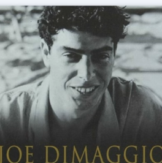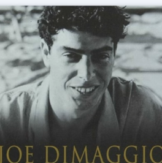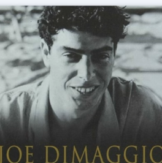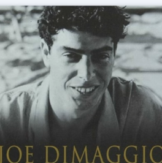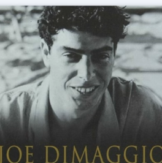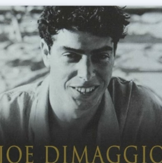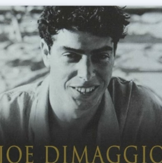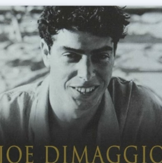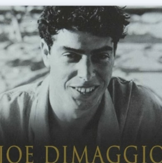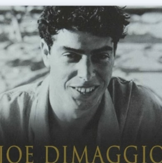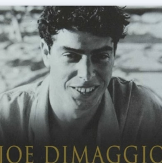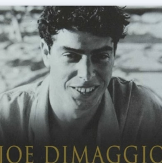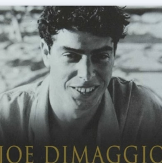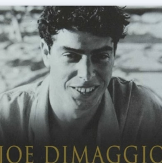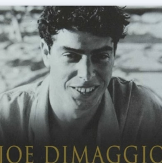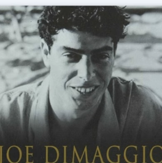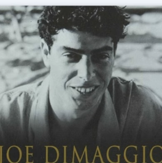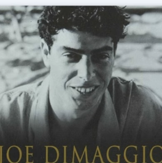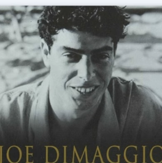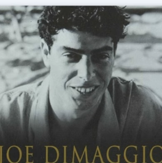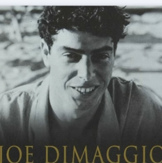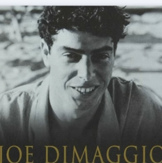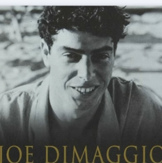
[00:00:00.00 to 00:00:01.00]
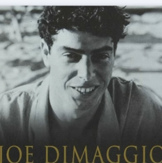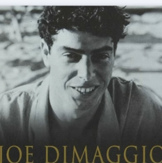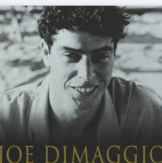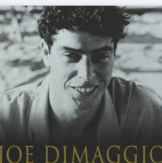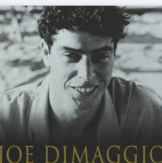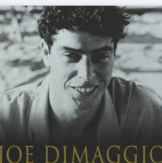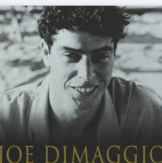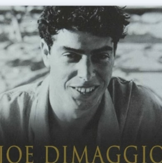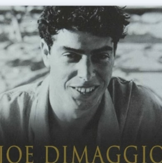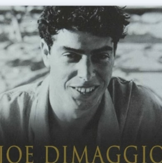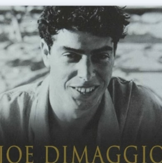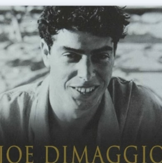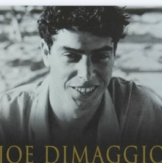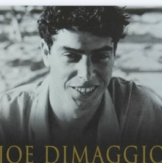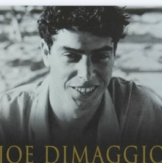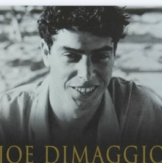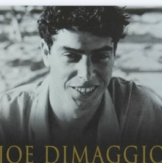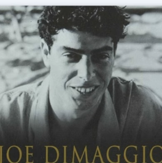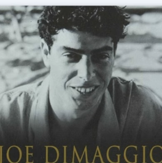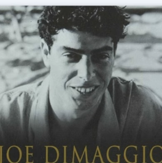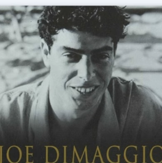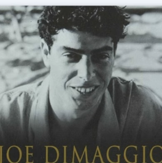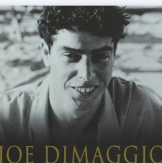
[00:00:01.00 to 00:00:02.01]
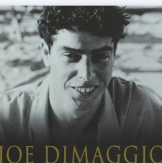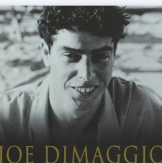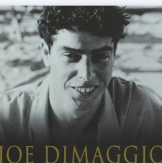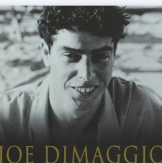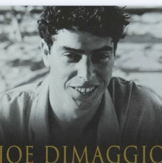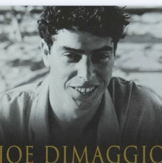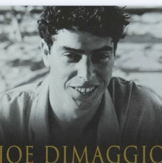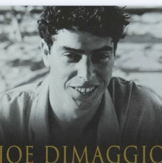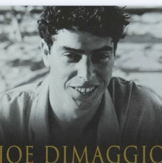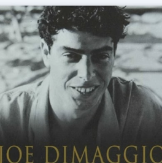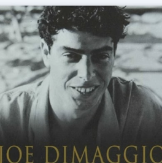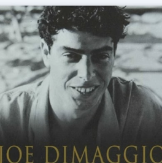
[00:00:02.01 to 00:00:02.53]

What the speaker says: (no one is talking)